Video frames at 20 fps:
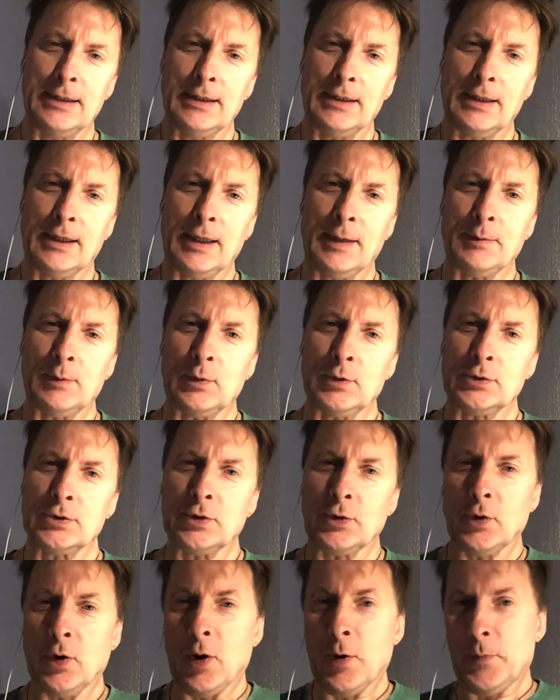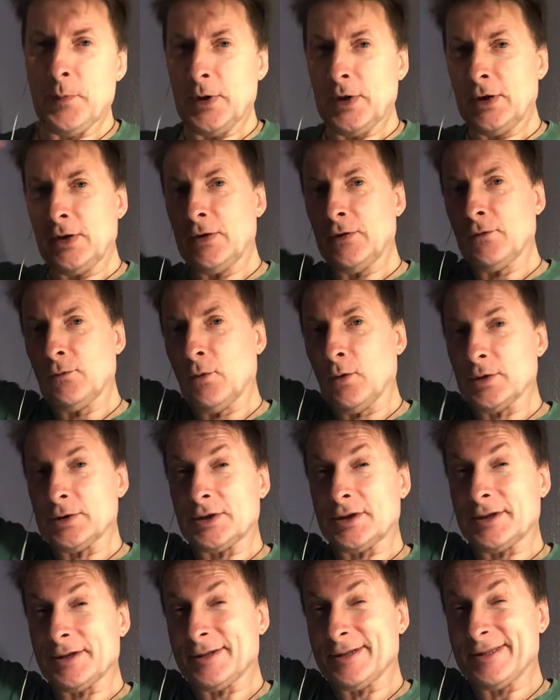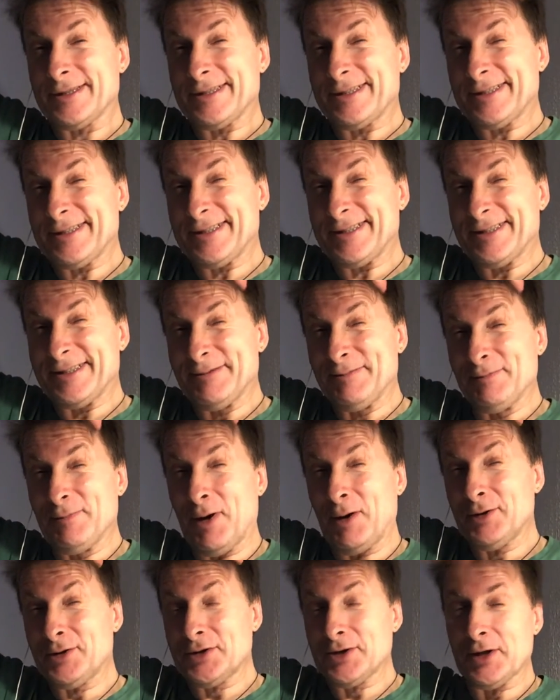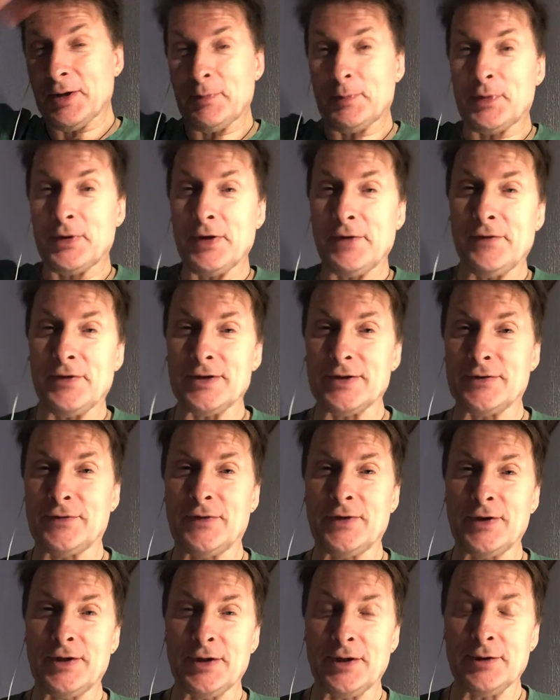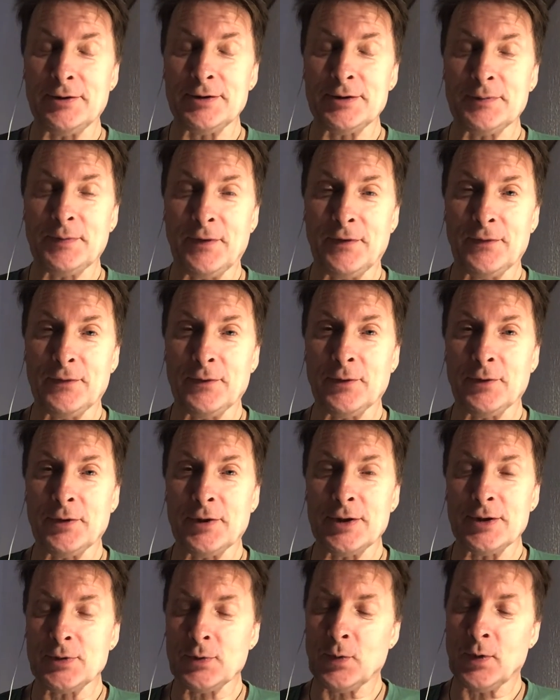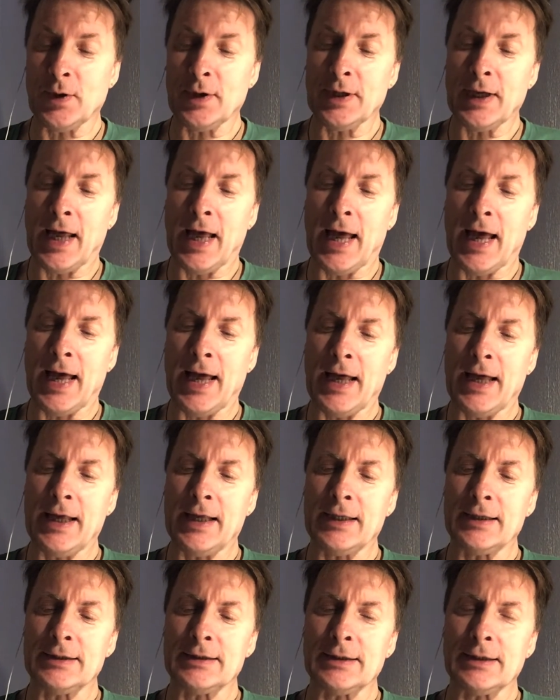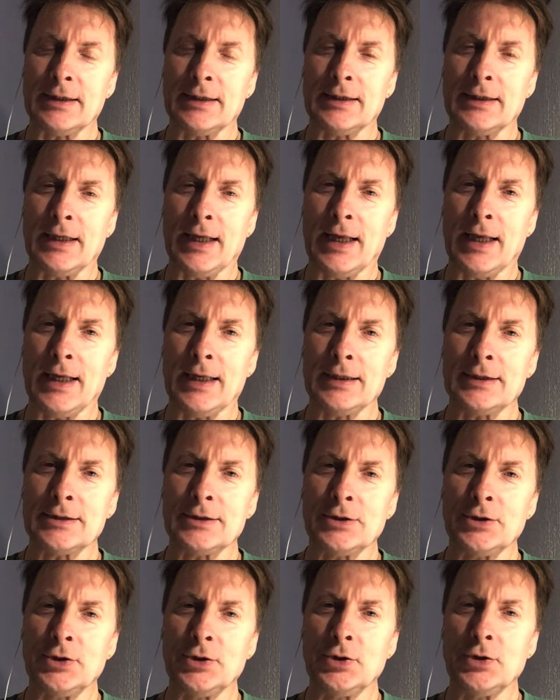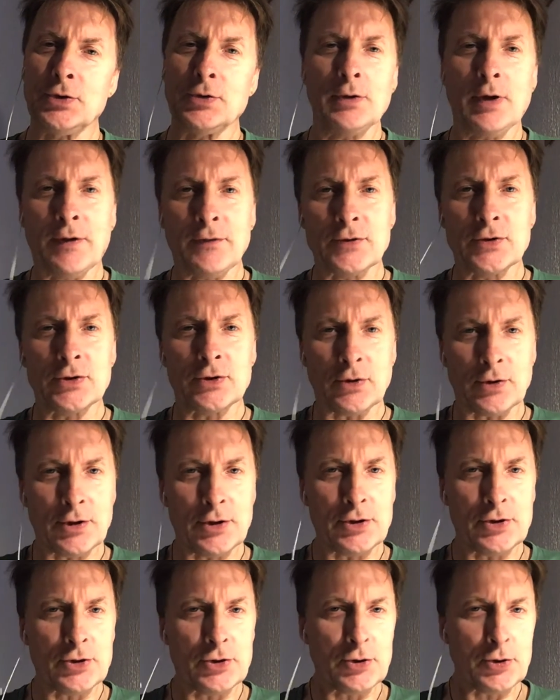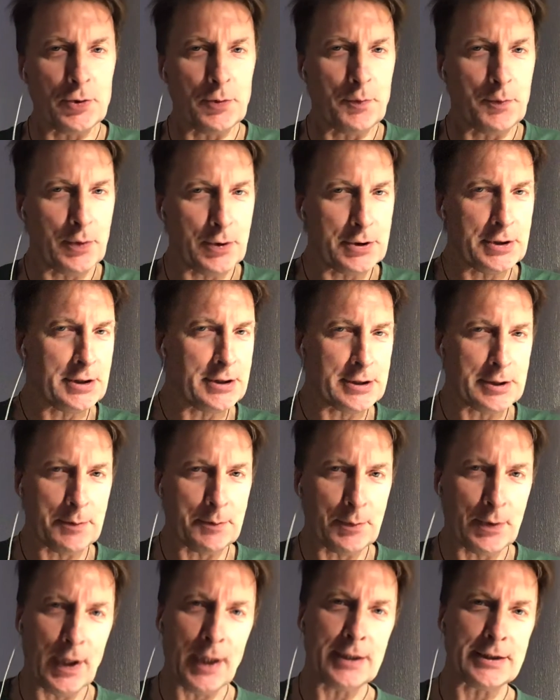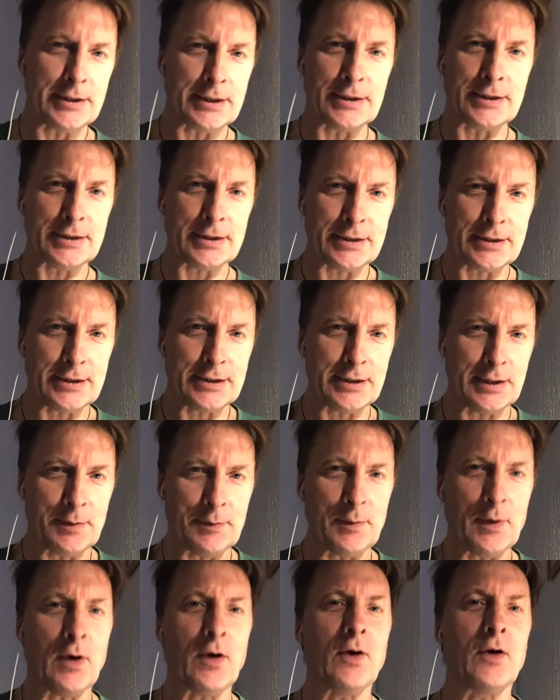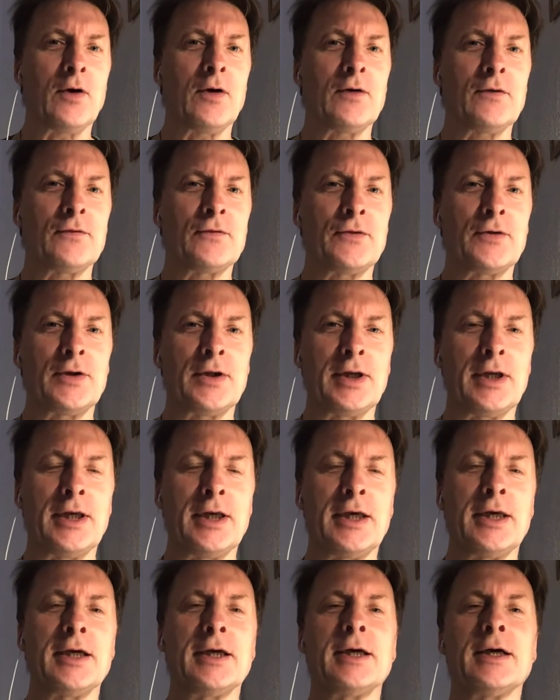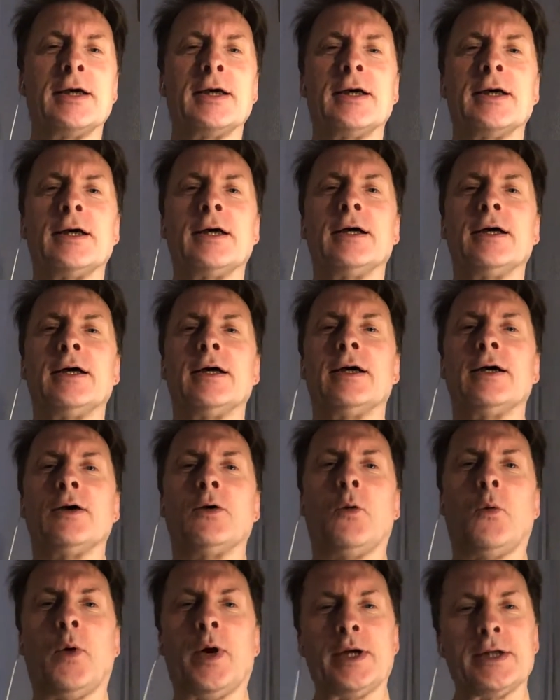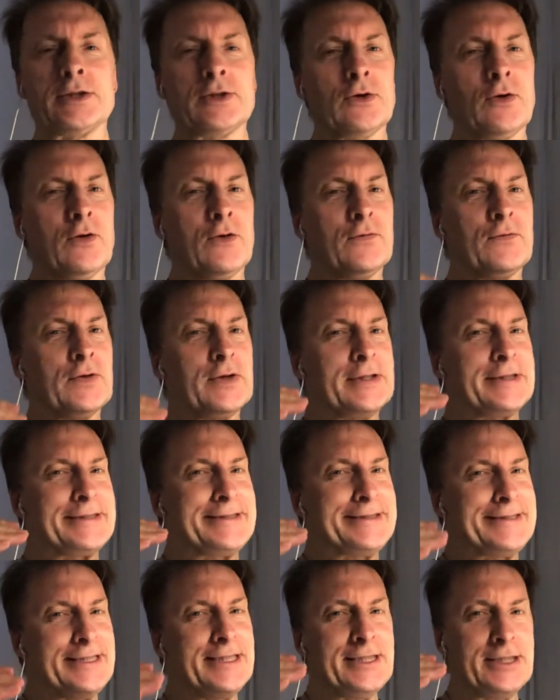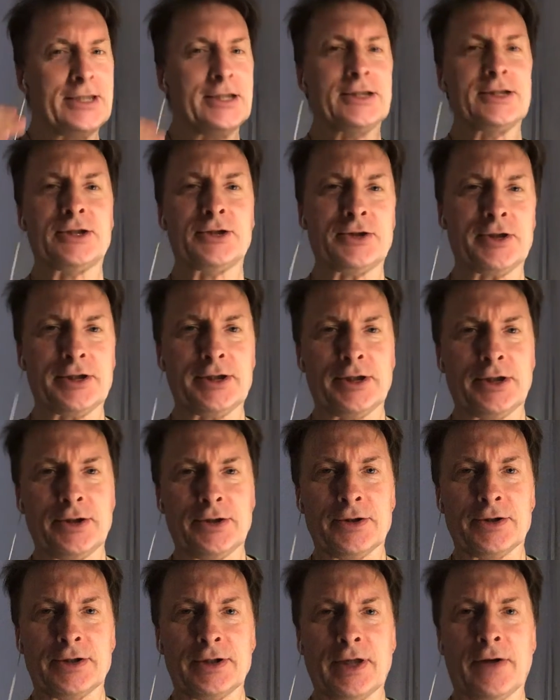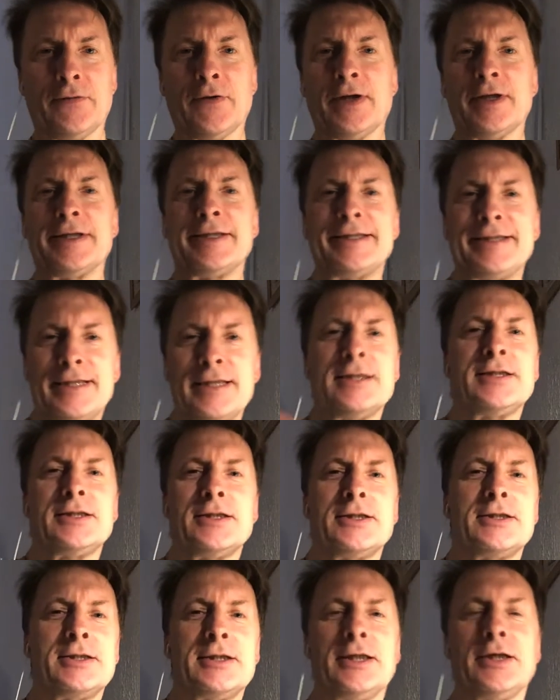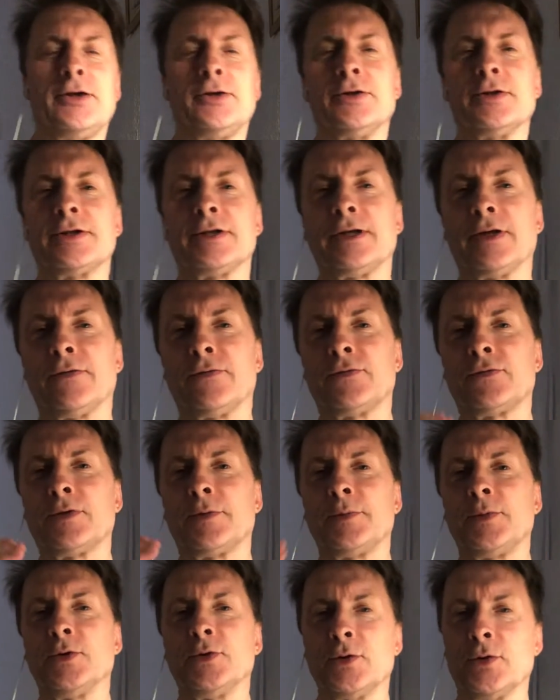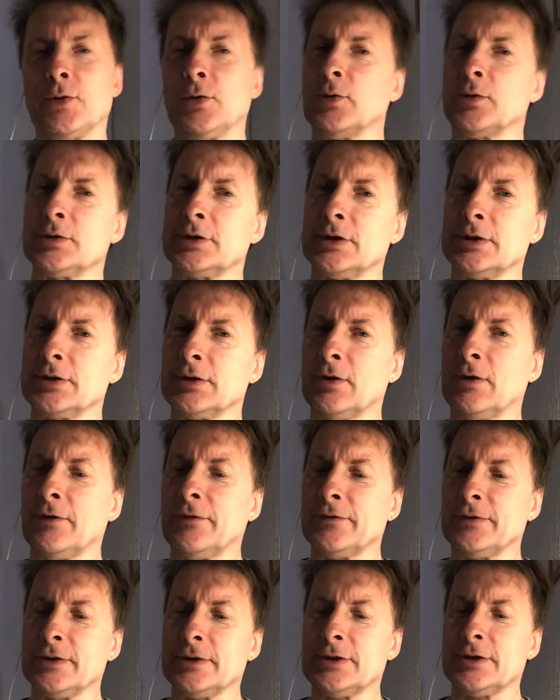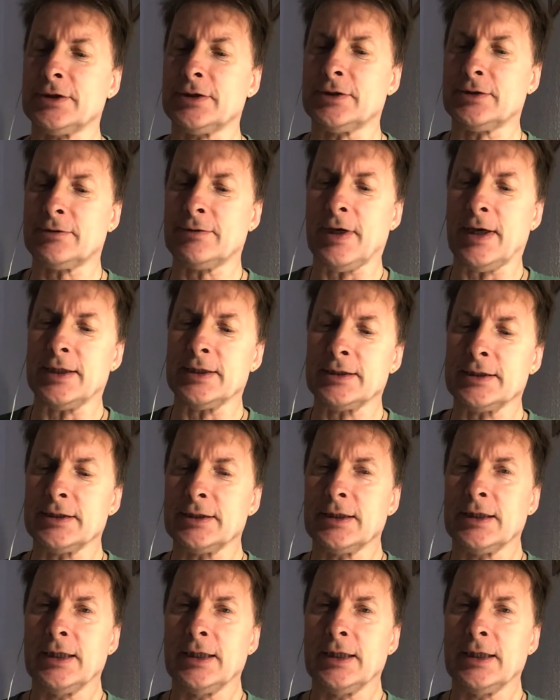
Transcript: I'm also hoping you've watched most of the previous videos before this one and that you have started to put into practice some of the ways of de-stressing yourself and distancing yourself from your causes of stress.